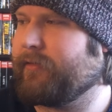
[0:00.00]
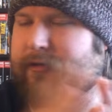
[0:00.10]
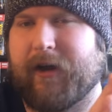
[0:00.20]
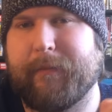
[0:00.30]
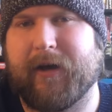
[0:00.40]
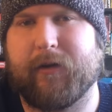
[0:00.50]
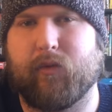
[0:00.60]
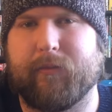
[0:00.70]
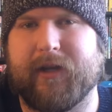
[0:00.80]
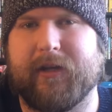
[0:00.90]
tripod
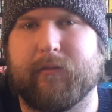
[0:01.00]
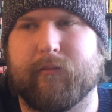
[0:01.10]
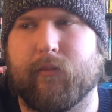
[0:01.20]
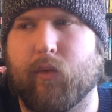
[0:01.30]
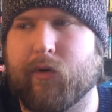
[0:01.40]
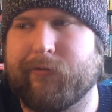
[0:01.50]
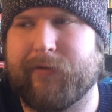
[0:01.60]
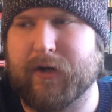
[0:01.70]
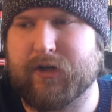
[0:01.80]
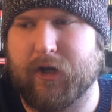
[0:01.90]
will be more
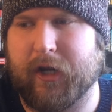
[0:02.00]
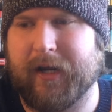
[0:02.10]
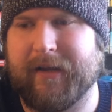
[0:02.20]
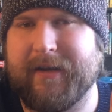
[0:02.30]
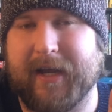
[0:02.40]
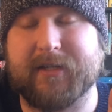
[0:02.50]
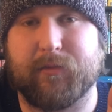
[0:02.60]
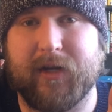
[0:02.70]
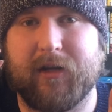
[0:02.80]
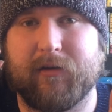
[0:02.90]
functioning next
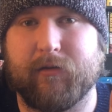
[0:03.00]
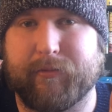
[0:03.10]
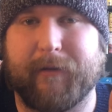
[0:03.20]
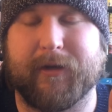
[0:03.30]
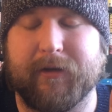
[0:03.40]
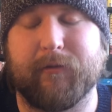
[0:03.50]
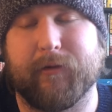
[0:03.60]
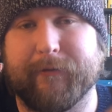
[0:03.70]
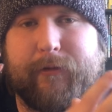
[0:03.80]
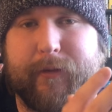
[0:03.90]
week. Probably a new
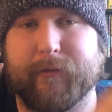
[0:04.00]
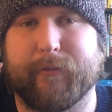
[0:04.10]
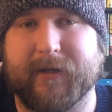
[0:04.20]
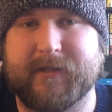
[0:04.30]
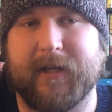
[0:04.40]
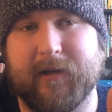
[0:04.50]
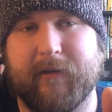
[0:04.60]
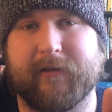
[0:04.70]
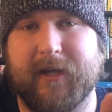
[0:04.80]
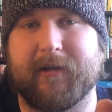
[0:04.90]
one will be replacing
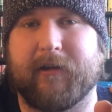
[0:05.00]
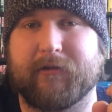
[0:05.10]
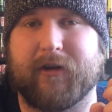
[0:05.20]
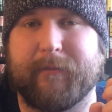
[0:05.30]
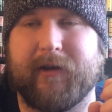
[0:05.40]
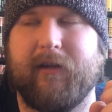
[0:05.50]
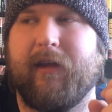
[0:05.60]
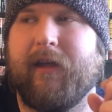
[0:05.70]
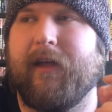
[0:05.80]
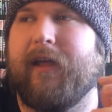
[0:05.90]
another $10 tripod.
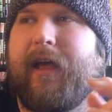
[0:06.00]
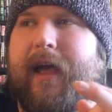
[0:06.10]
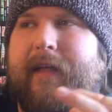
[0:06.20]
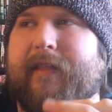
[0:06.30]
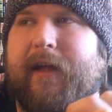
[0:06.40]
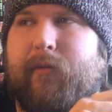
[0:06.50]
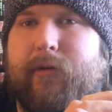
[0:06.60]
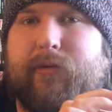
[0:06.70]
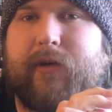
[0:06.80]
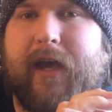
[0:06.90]
And then we
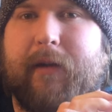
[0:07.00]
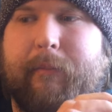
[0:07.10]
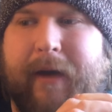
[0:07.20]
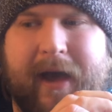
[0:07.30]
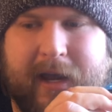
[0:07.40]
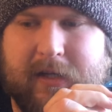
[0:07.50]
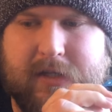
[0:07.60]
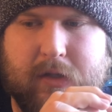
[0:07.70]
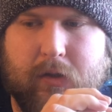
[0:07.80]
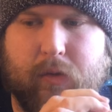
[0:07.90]
will get back
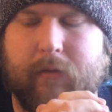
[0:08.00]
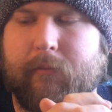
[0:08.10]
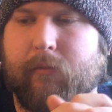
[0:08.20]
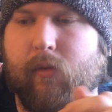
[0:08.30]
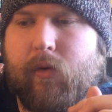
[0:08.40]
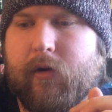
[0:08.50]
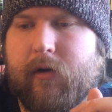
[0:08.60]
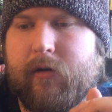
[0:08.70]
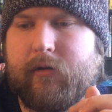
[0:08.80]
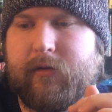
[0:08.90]
to
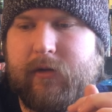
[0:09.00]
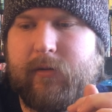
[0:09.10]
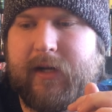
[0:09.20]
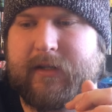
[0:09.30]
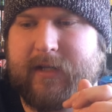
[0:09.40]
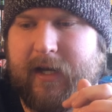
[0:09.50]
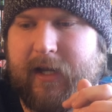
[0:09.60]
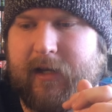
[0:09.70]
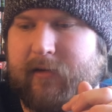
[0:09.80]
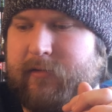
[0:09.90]
more new and
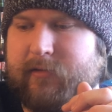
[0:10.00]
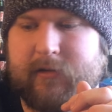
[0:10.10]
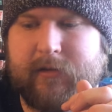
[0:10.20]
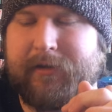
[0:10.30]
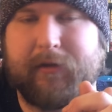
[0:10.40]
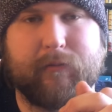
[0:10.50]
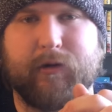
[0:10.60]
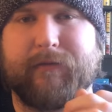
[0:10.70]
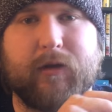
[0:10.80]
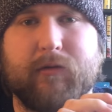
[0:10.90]
exciting
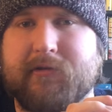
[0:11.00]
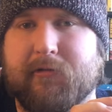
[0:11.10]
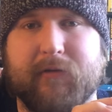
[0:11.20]
previews,